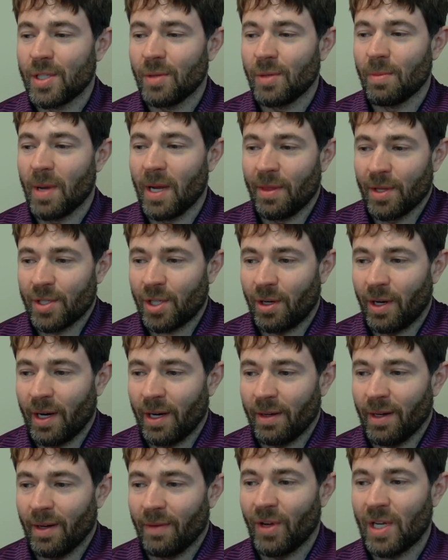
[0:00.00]
And we made this
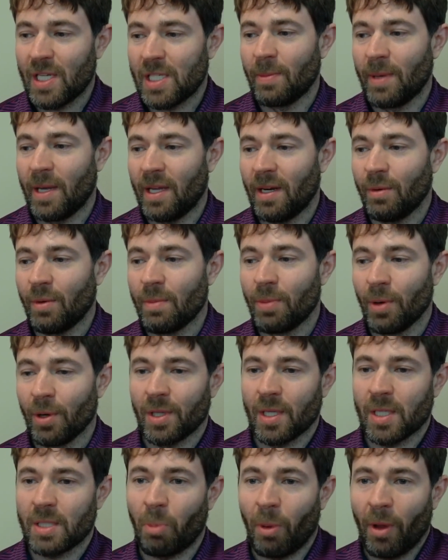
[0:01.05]
great investment, and we
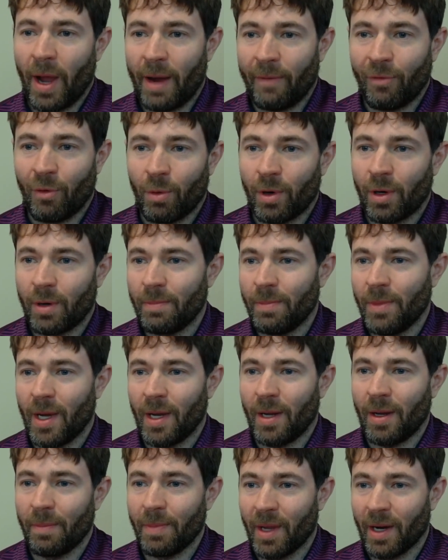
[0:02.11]
built this platform
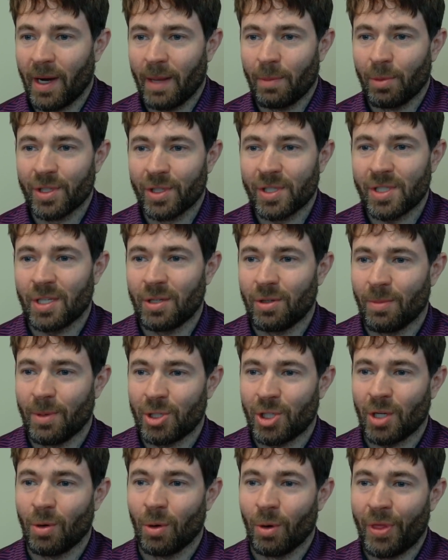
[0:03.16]
um, that enabled us to do a
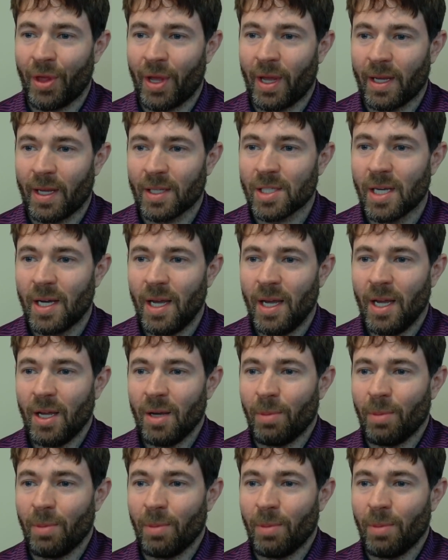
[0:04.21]
bunch of cool things.